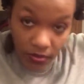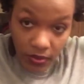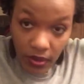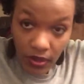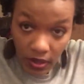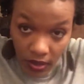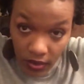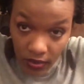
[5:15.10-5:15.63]
You
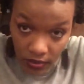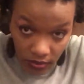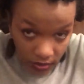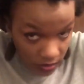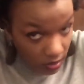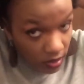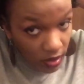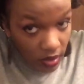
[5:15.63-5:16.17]
know,
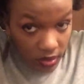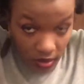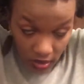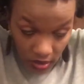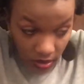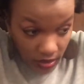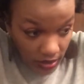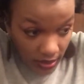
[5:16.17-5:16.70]

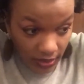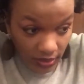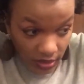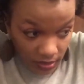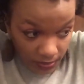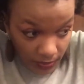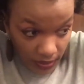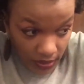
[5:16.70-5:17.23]
because I
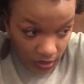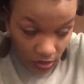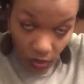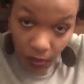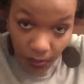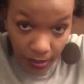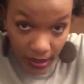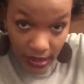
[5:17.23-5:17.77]
just get so
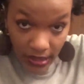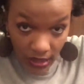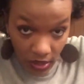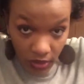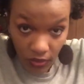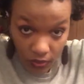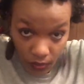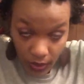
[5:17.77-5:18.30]
busy
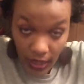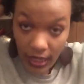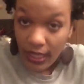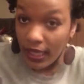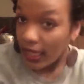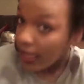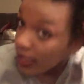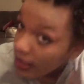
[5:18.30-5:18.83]
on the
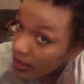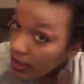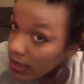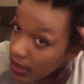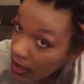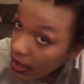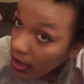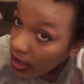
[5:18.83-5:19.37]
weekends.